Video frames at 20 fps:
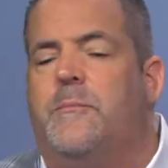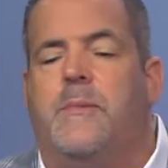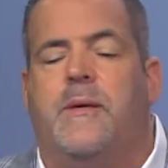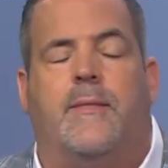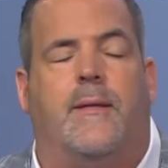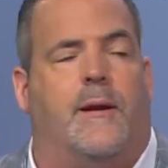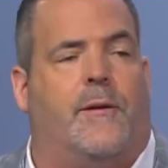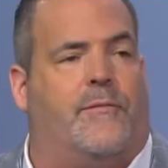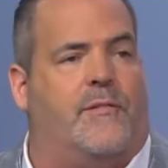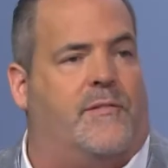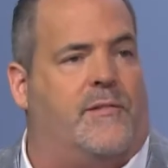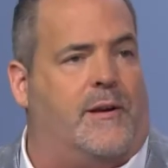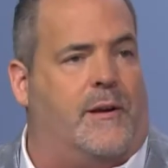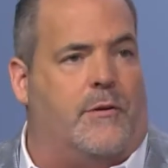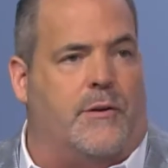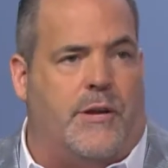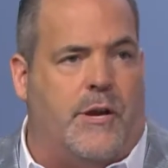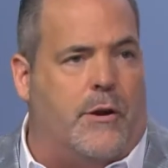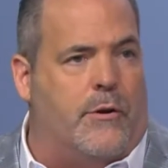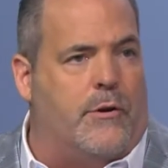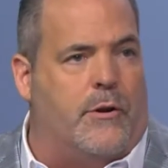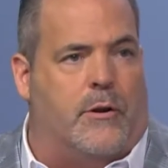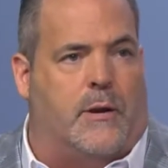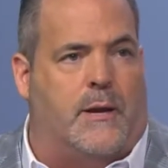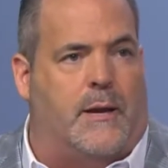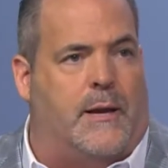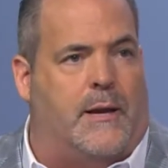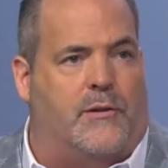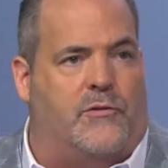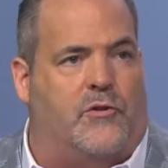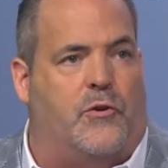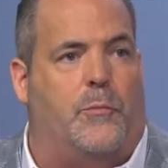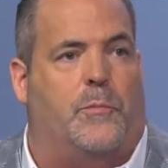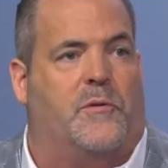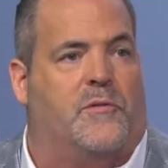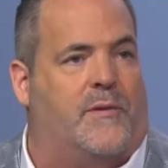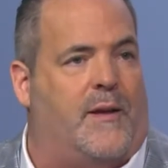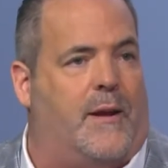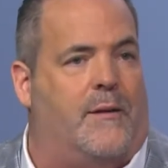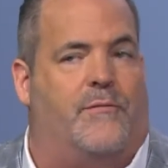mean that every single year you're going to get
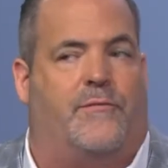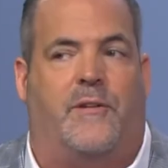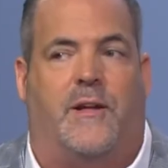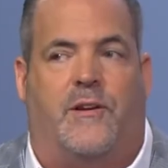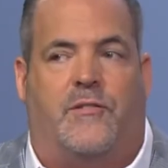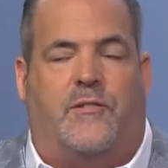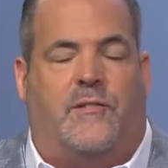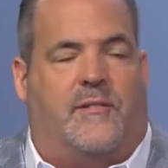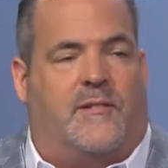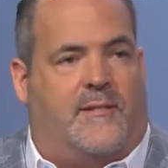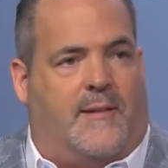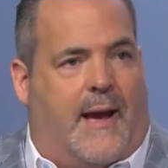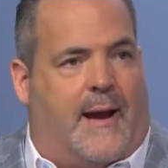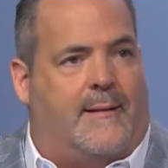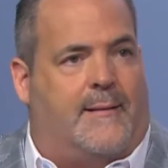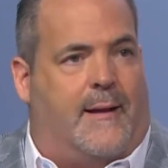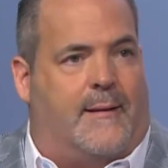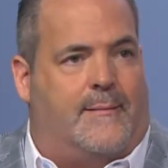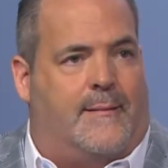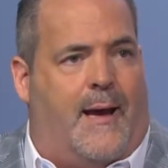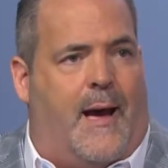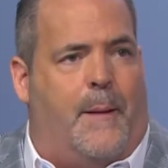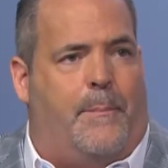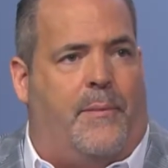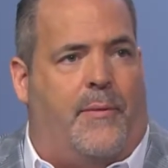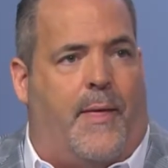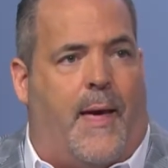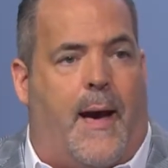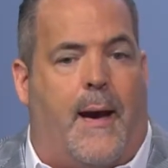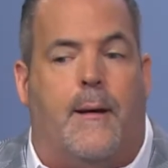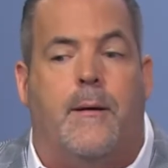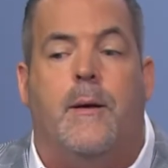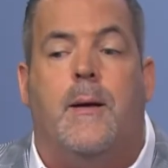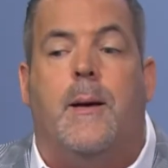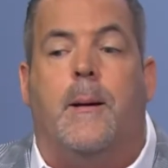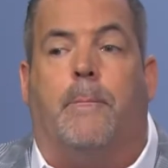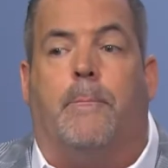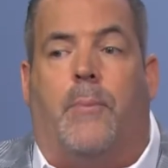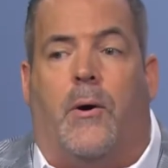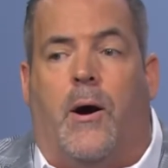2% inflation stacked on top of that,
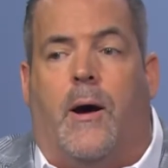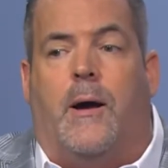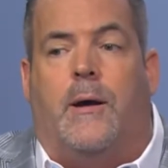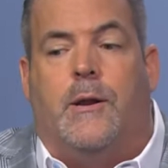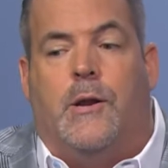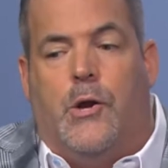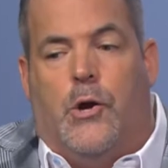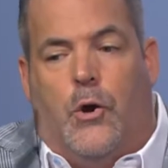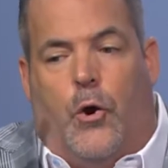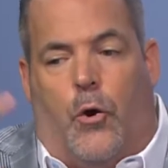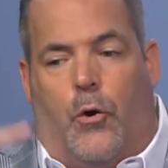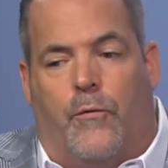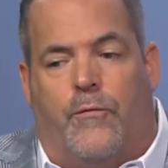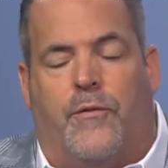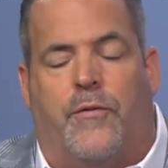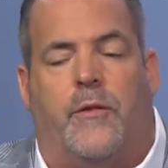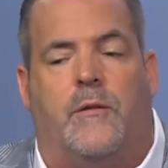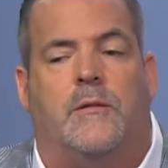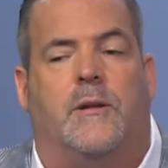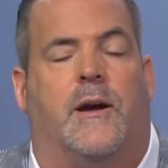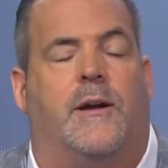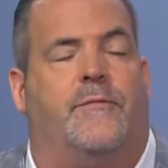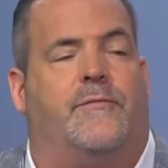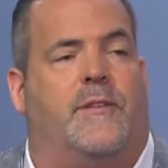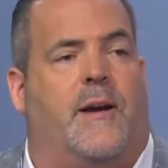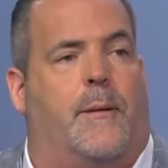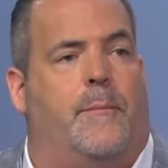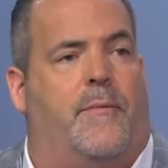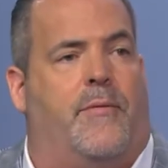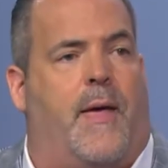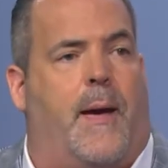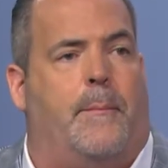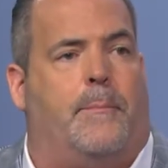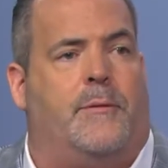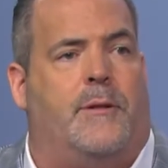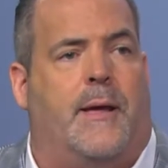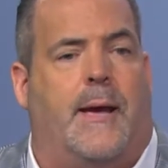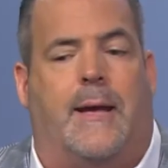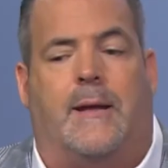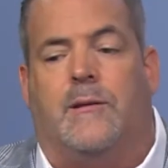but over the lifetime of that
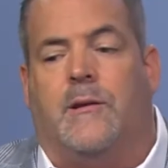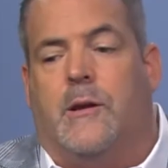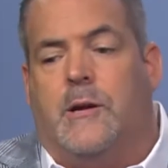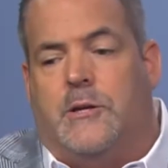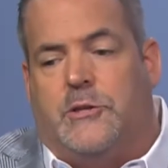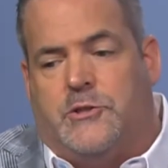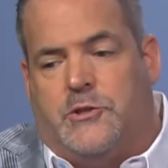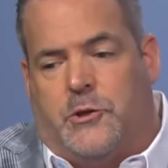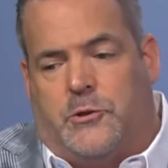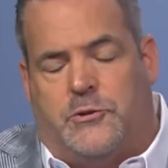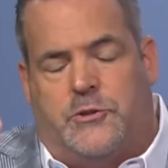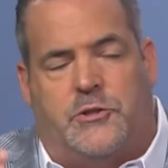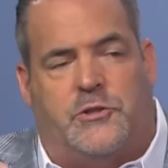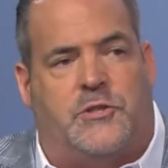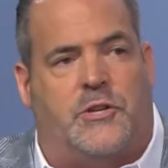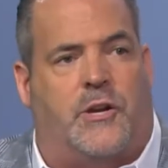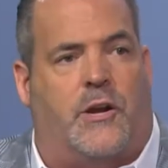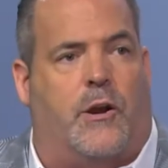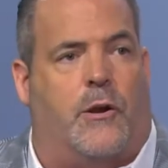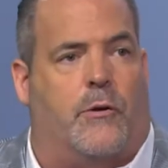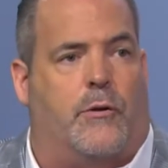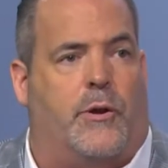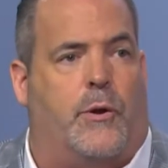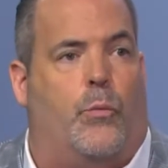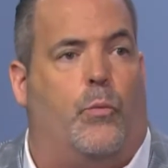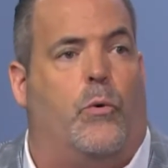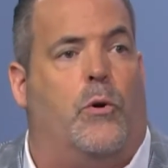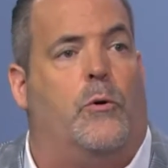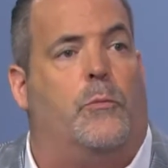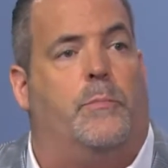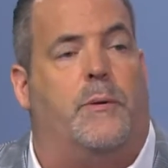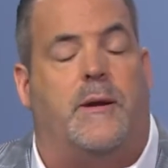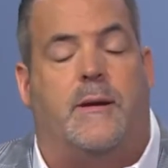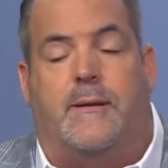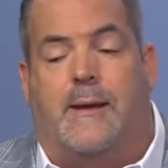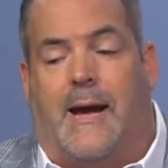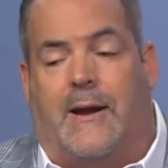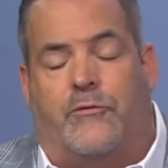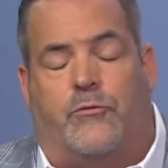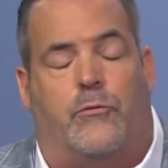plan, Social Security will be
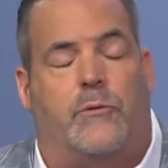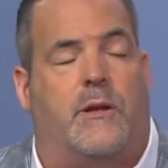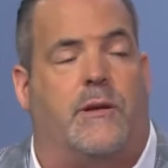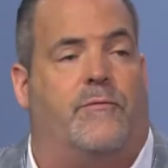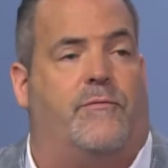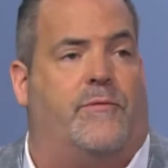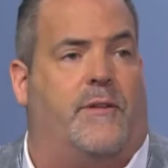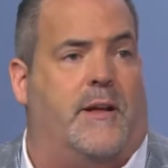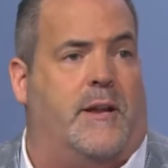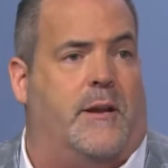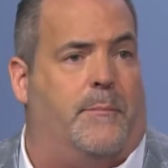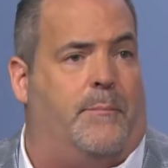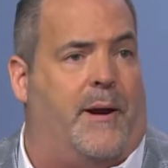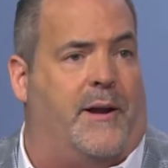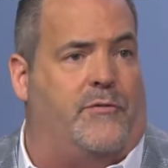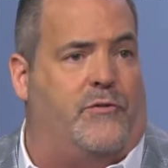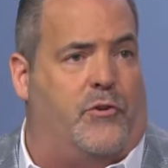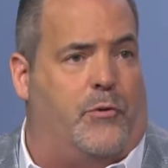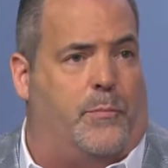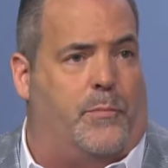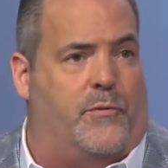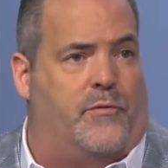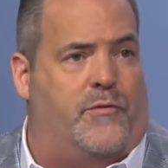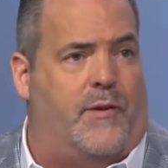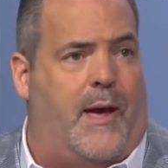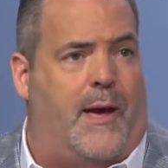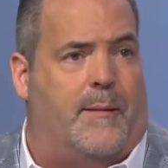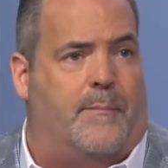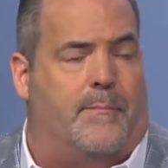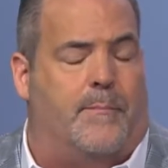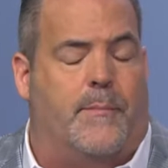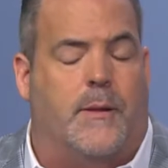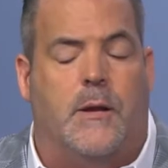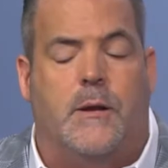naturally inflated by 2%.